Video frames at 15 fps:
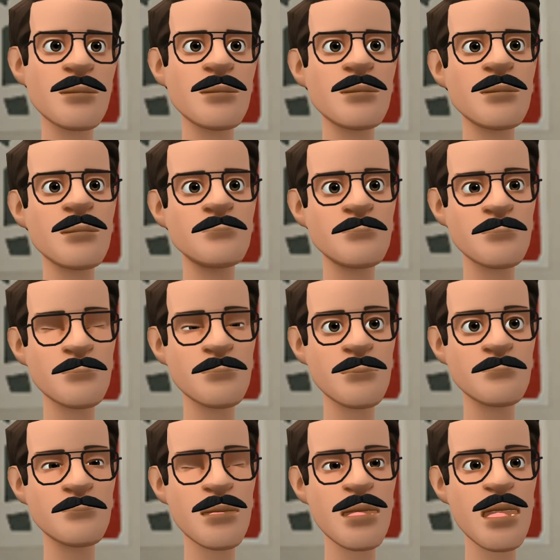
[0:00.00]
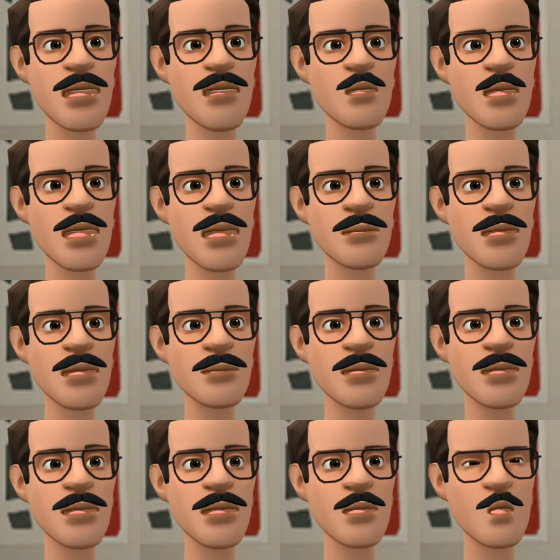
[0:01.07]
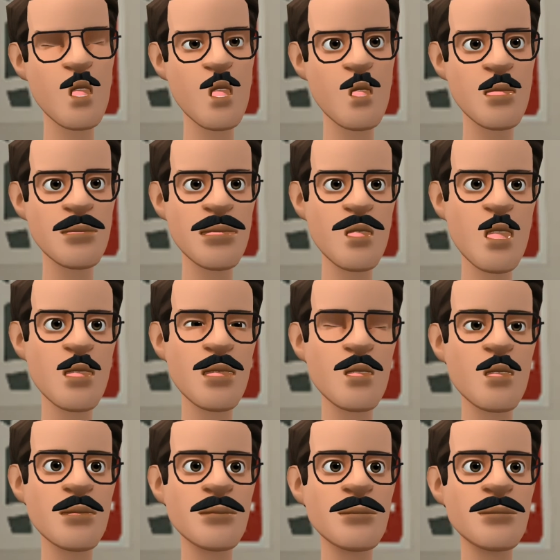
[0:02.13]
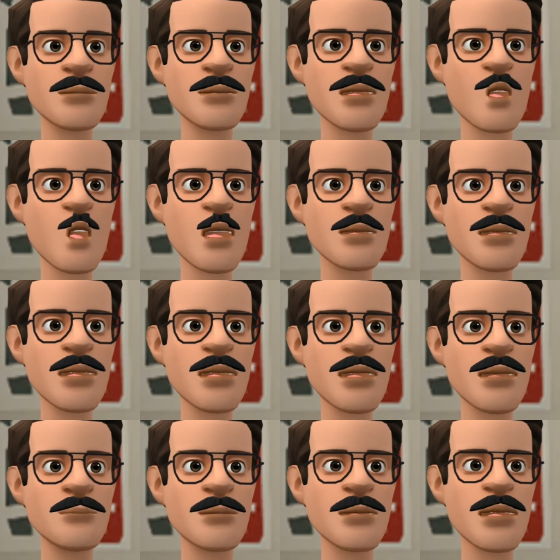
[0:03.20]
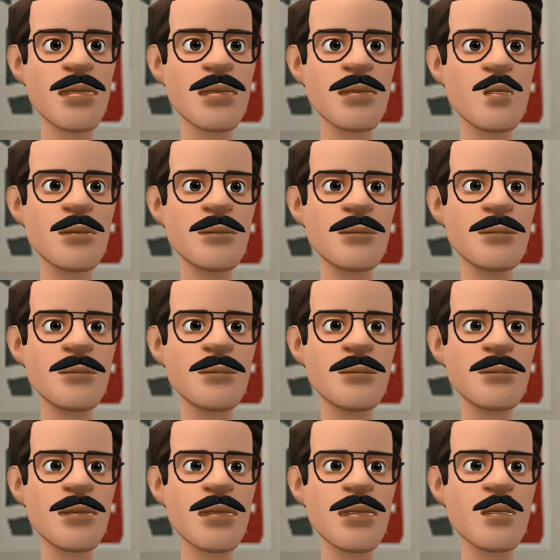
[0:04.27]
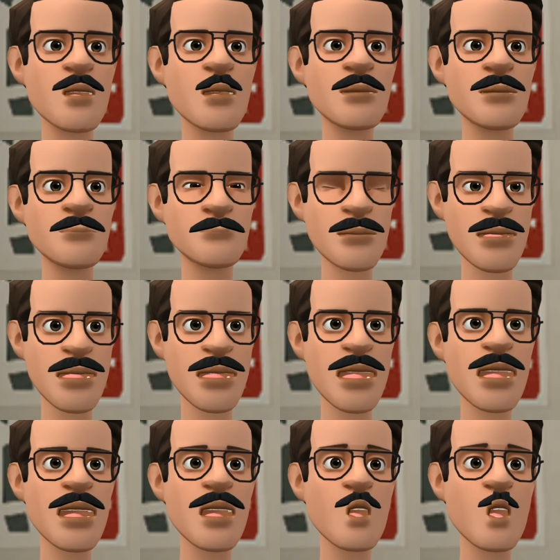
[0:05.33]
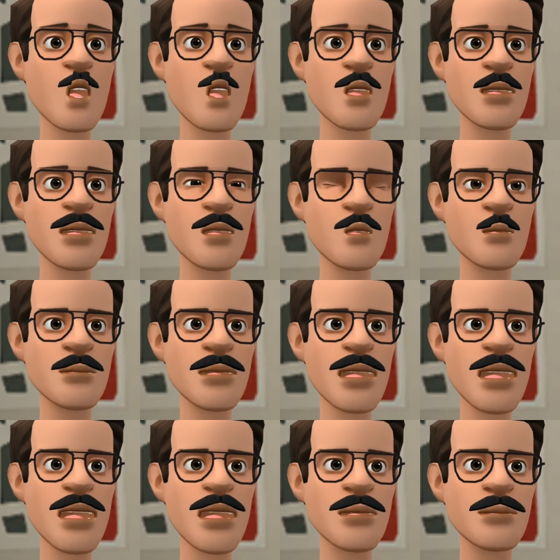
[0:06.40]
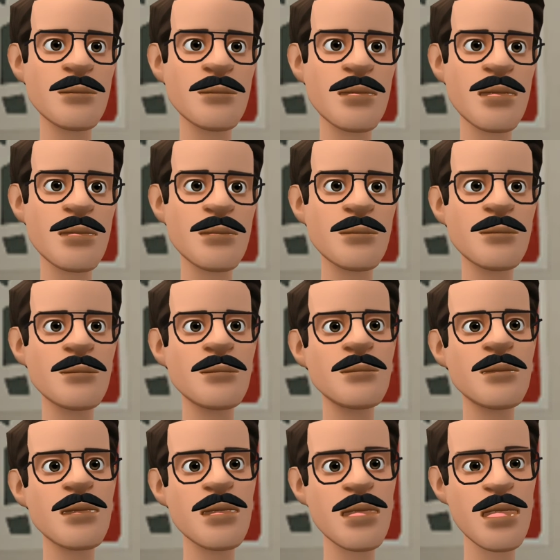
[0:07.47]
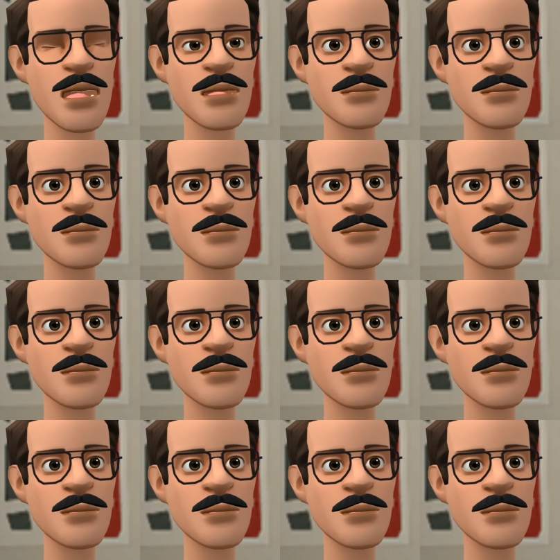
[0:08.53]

after the decimal, it is significant. So 2.5000. Okay, that means the 3 zeros after that 5 are significant.